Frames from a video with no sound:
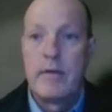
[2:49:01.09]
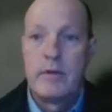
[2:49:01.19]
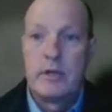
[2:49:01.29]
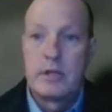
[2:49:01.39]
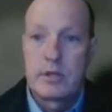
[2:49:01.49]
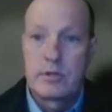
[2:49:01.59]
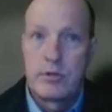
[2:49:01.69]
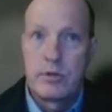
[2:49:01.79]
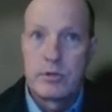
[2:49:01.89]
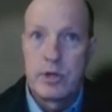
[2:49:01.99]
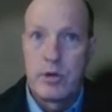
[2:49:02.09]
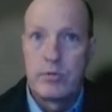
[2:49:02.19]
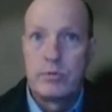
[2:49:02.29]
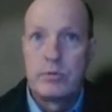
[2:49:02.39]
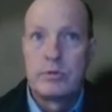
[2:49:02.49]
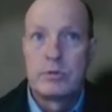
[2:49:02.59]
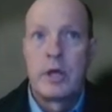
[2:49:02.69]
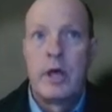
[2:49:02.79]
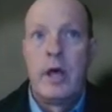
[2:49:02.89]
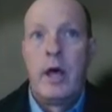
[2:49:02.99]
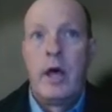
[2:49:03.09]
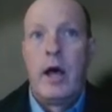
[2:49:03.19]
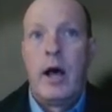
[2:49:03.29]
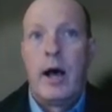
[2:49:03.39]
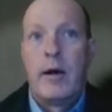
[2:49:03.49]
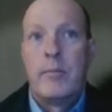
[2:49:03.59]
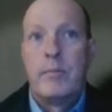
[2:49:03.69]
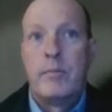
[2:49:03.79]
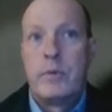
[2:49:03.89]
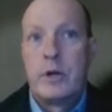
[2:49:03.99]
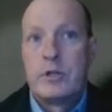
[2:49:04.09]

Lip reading: industrial zone. There's